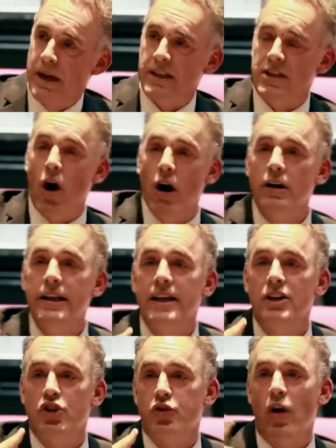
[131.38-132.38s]
but it's
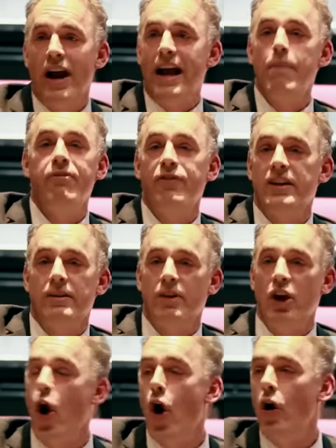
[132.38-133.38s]
hardly a triumphant
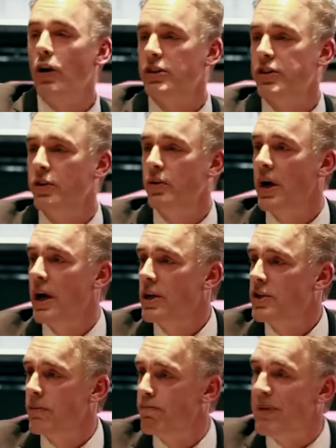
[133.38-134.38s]
call to,
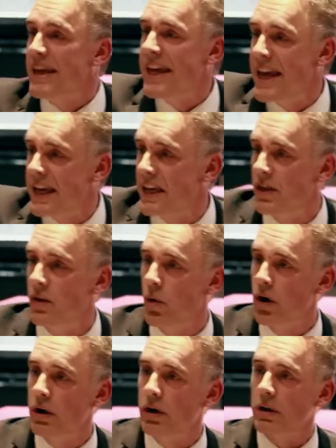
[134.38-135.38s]
to being in the
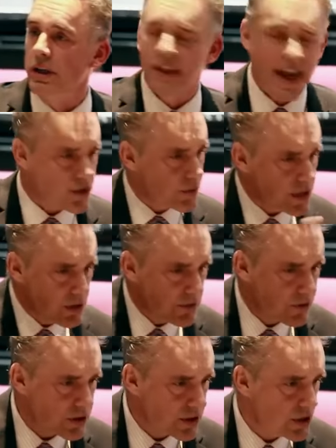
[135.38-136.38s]
world. And that's what
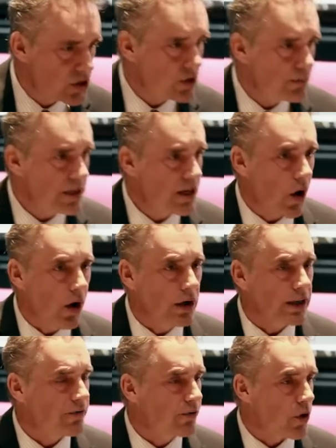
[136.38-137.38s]
university should be
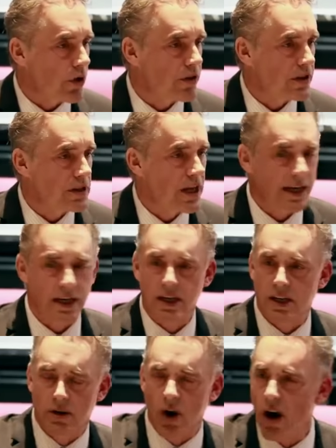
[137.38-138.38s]
calling forth. It's like,
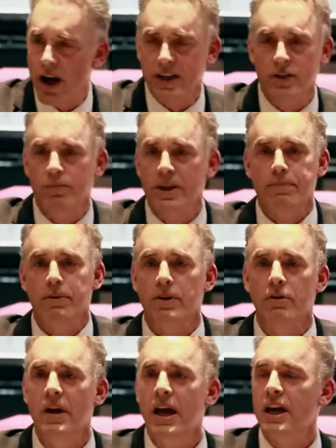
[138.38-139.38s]
God, you people,
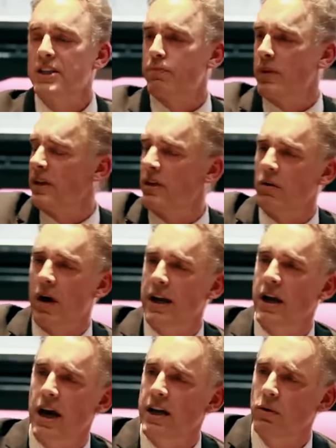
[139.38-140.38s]
you, you know,
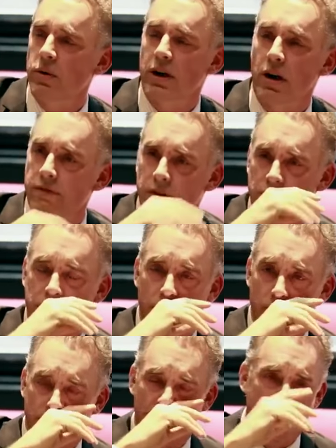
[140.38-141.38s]
I, I know what Harvard
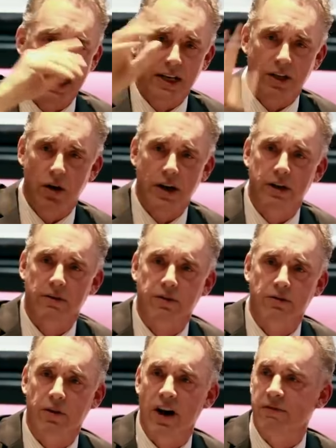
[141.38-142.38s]
students are like. I taught here
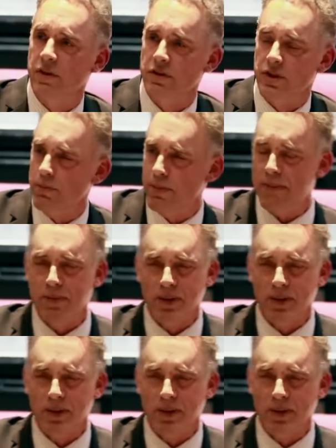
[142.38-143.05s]
for five years. You